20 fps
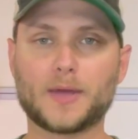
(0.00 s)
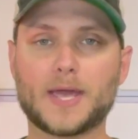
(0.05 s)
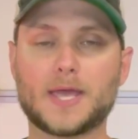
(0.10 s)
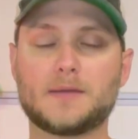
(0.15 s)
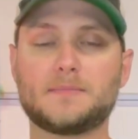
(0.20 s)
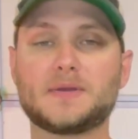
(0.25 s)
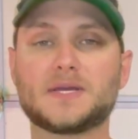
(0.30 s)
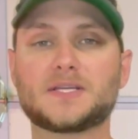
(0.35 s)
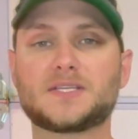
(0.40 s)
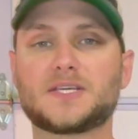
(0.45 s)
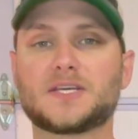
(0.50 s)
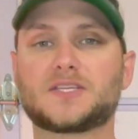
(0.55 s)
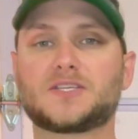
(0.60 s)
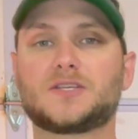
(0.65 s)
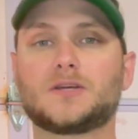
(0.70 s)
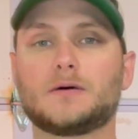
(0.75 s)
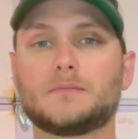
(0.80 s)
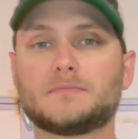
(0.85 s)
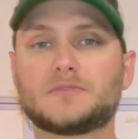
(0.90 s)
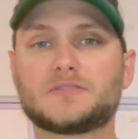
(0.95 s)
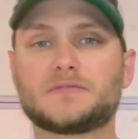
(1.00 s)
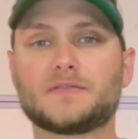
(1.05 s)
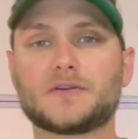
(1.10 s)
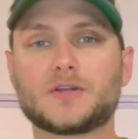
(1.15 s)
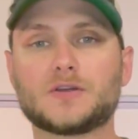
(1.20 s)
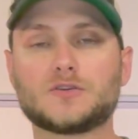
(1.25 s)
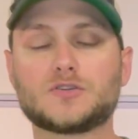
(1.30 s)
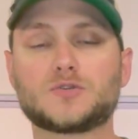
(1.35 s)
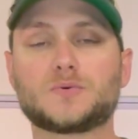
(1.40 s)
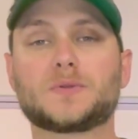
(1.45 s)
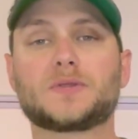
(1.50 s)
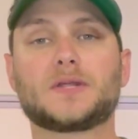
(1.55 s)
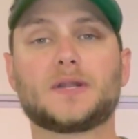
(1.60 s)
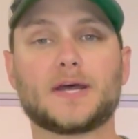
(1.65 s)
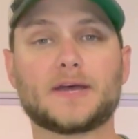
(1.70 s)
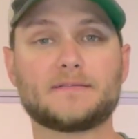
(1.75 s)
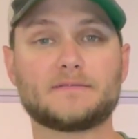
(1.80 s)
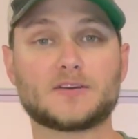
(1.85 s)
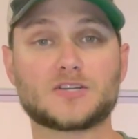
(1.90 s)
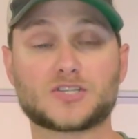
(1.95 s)
aiming systems for use with the
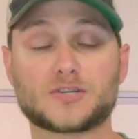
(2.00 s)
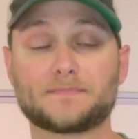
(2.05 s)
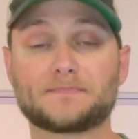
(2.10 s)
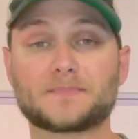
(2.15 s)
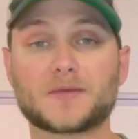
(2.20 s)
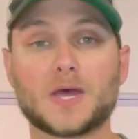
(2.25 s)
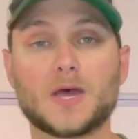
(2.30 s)
night vision?